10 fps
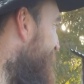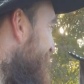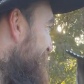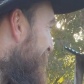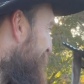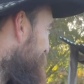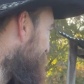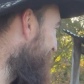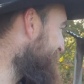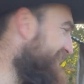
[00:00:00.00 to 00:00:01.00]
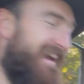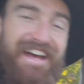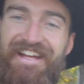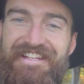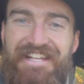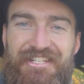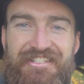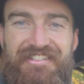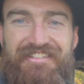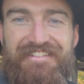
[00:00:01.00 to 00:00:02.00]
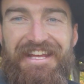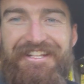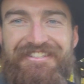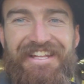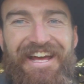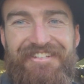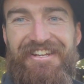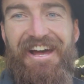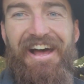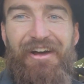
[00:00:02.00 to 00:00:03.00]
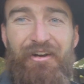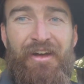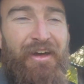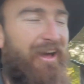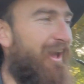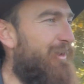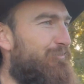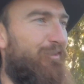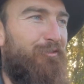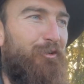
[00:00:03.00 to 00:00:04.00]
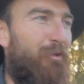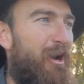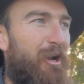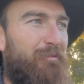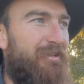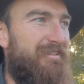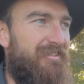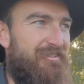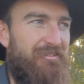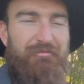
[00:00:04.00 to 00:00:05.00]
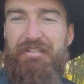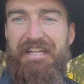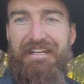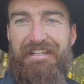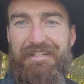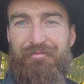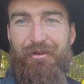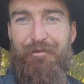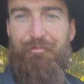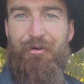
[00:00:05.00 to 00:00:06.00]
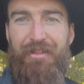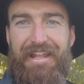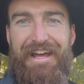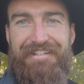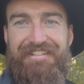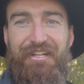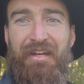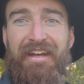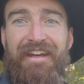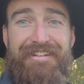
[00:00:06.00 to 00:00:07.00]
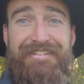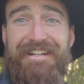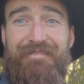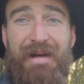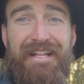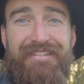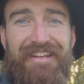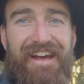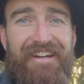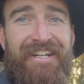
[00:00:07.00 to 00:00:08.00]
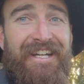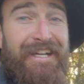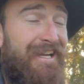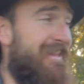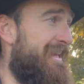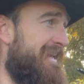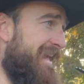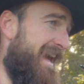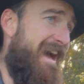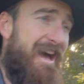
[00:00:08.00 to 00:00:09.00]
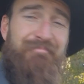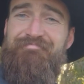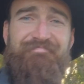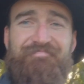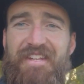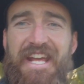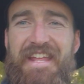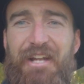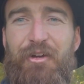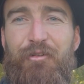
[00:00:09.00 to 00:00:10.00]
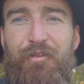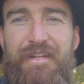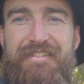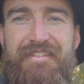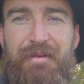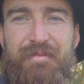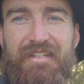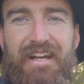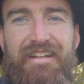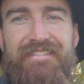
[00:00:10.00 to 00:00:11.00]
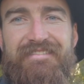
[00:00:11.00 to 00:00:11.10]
No, well that's the last car, hopefully for a while, because it's just ridiculous what I bought in the last 6 months. So yeah, that'll do it for this episode.